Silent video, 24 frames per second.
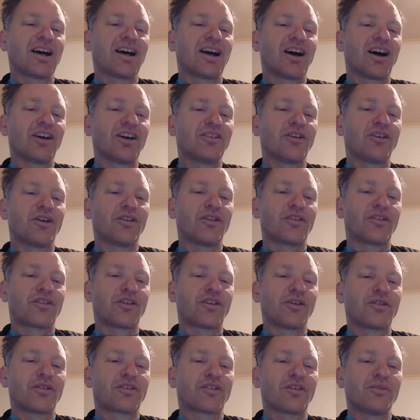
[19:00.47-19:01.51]
I know there's
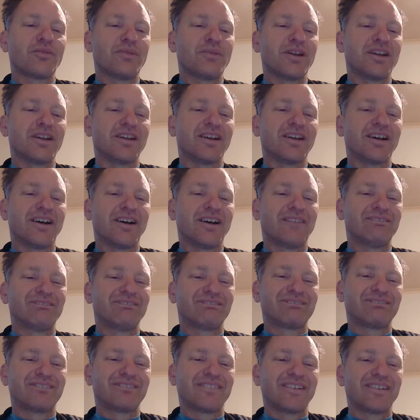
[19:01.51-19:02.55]
so many.
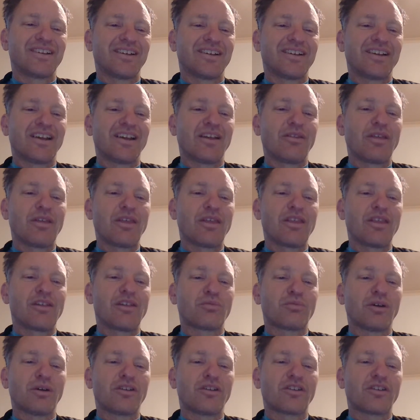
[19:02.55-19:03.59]

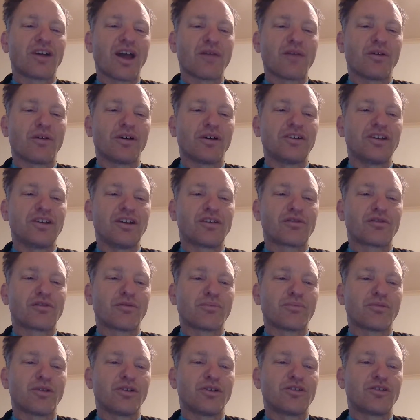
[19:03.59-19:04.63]
There's ones I have ideas for
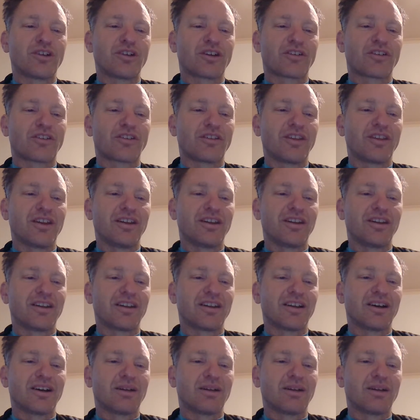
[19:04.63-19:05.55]
projects, and then